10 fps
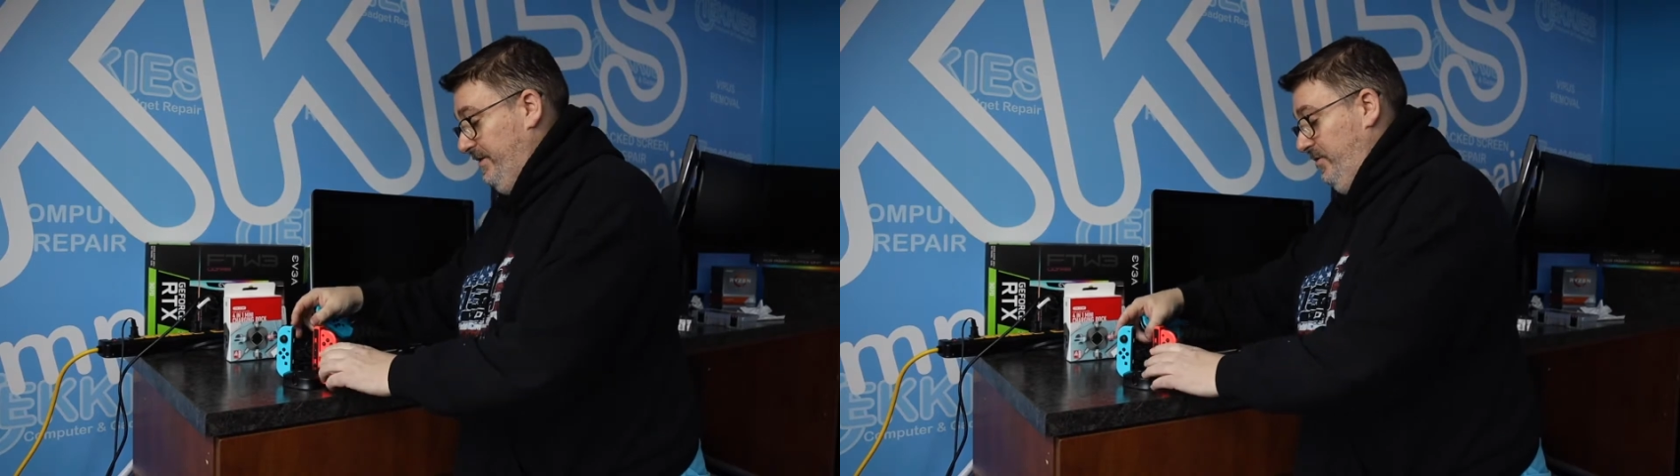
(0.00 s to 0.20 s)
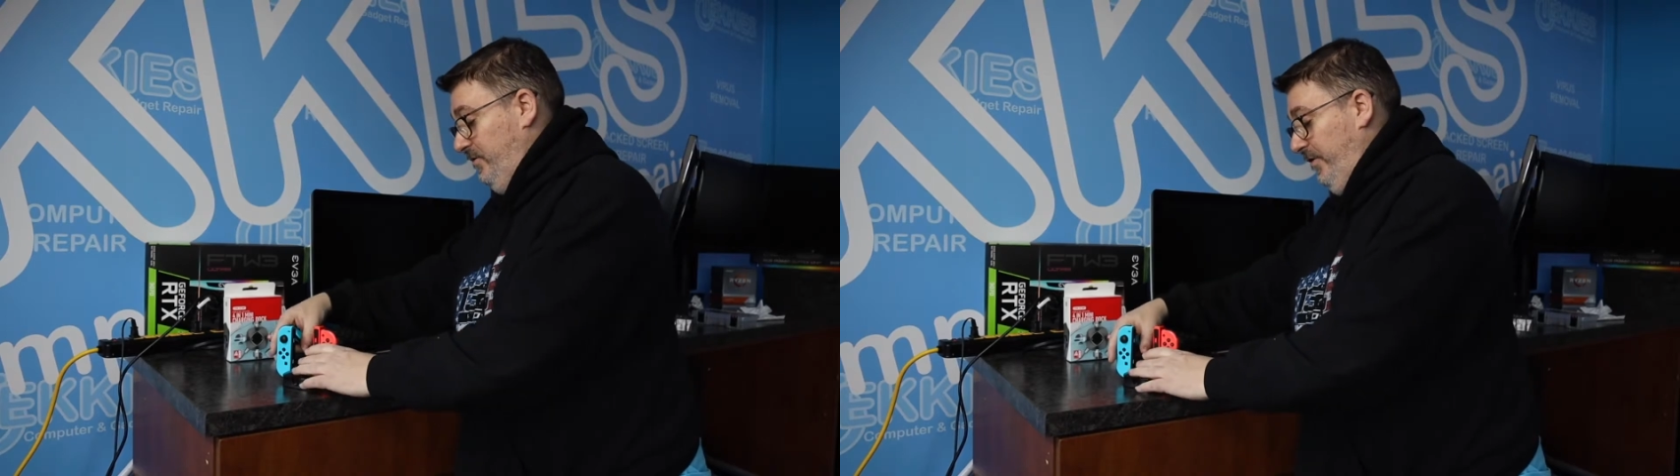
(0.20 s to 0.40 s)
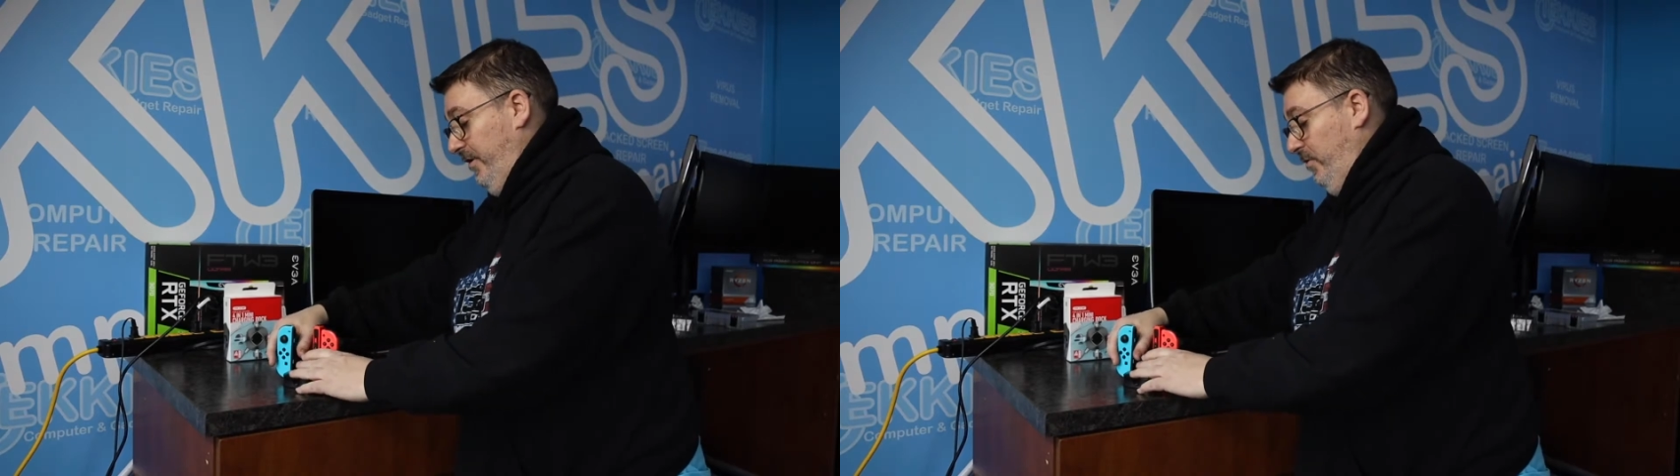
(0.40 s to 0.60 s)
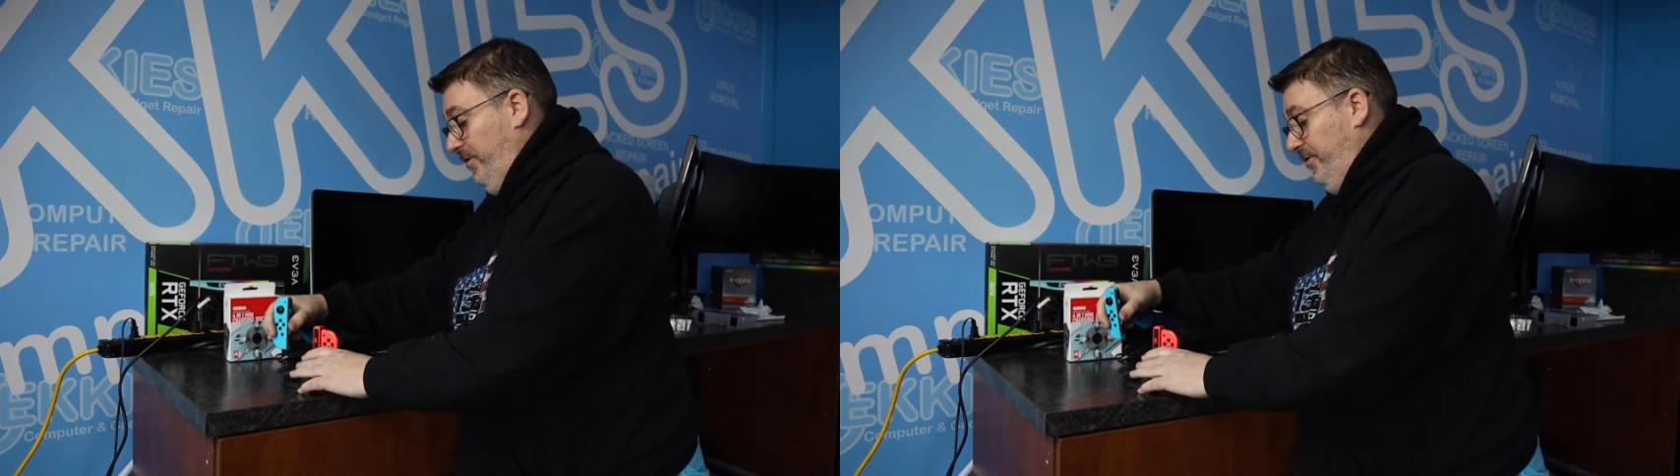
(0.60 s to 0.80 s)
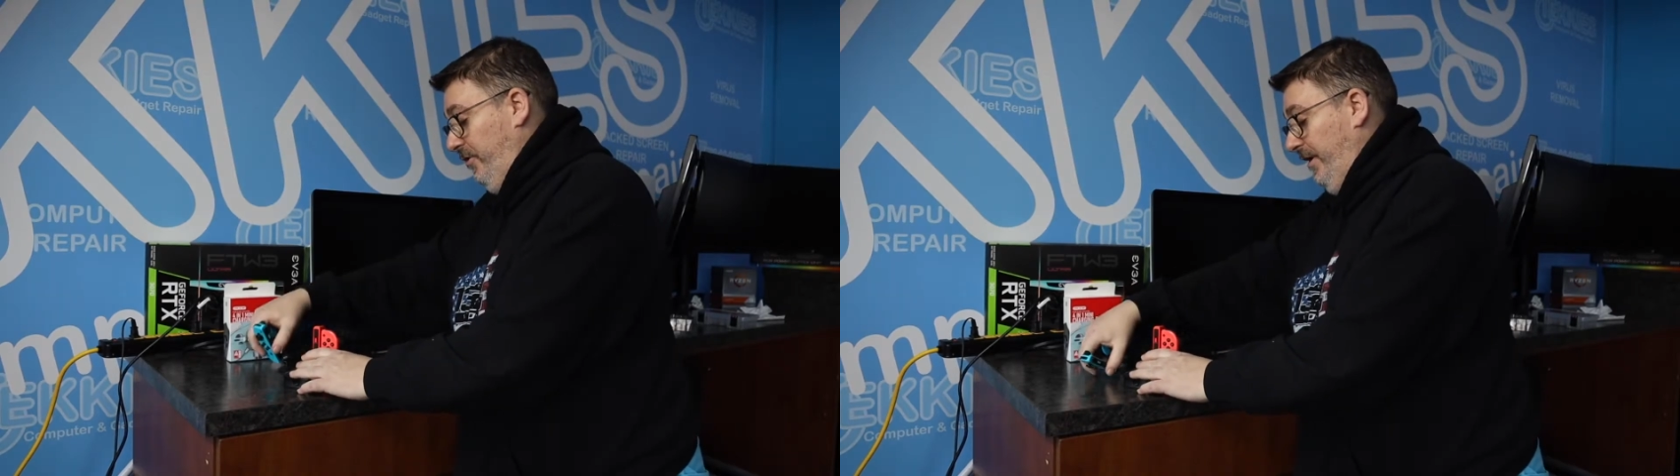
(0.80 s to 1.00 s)
So it's very
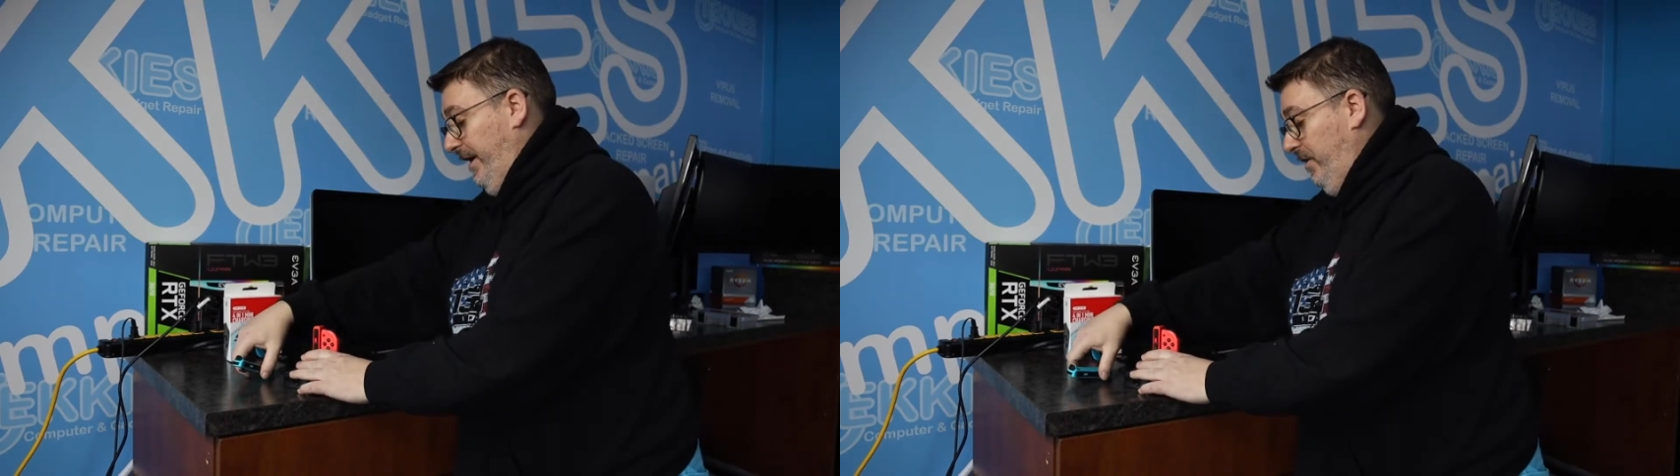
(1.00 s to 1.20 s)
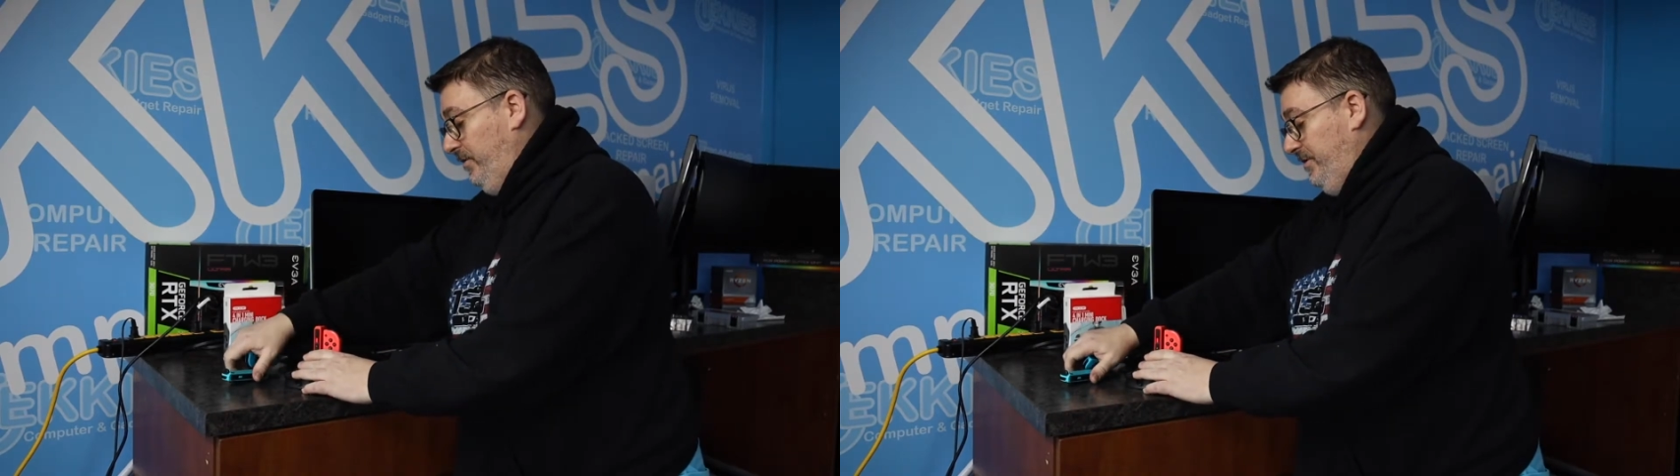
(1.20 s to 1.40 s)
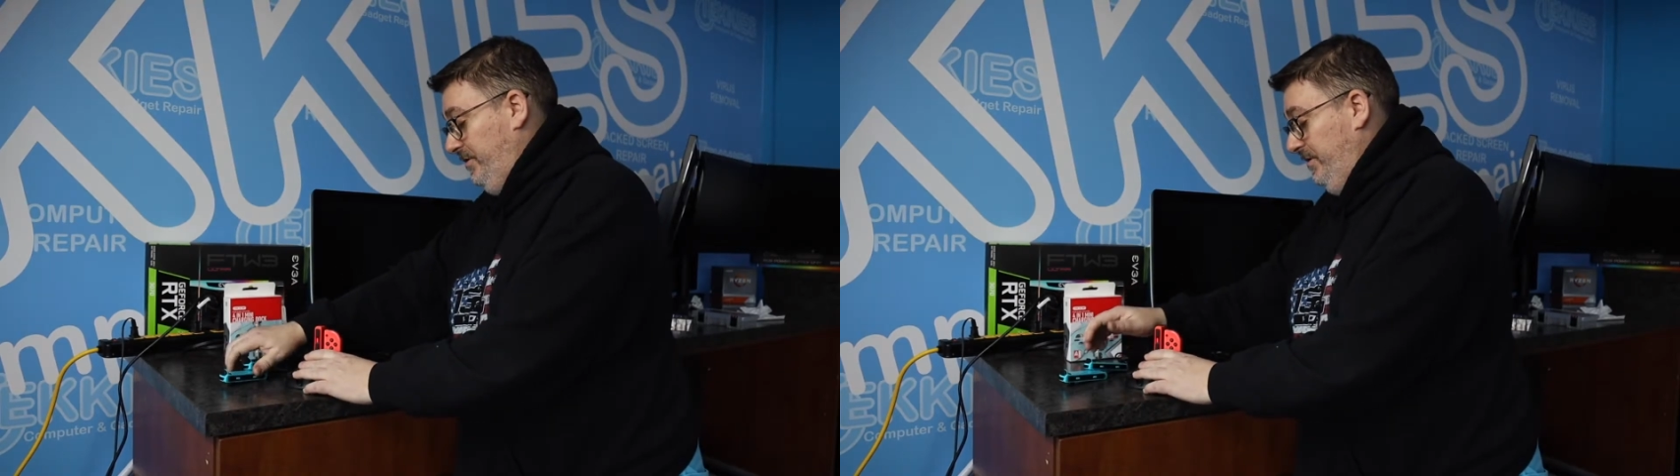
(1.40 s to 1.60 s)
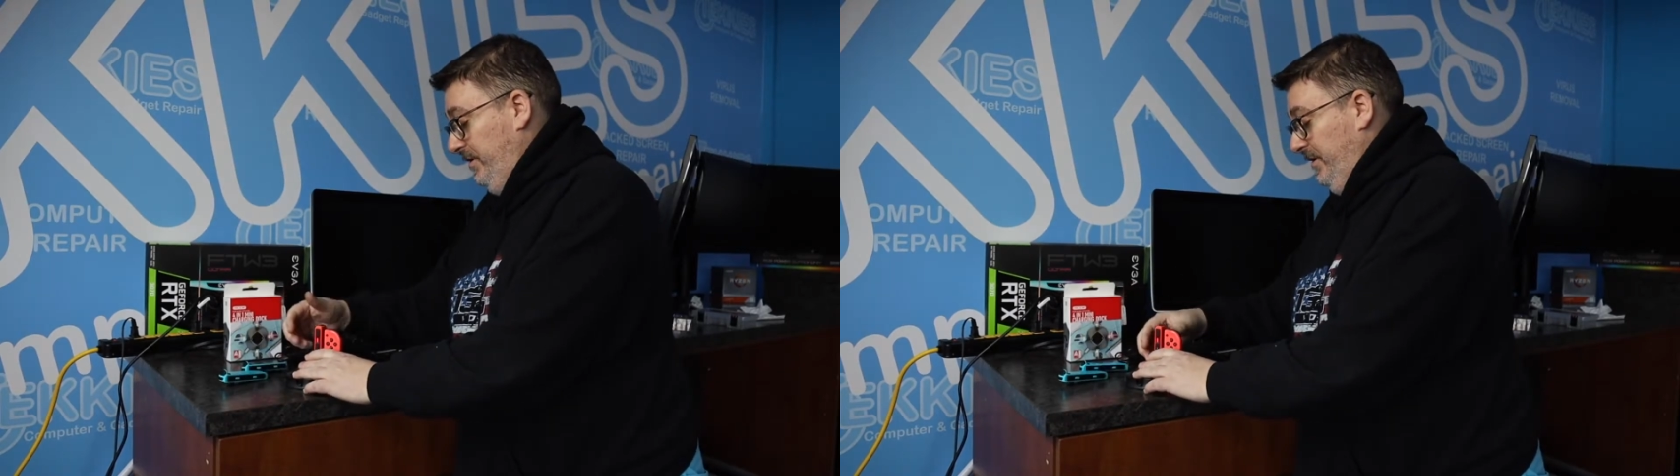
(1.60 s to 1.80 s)
well thought out,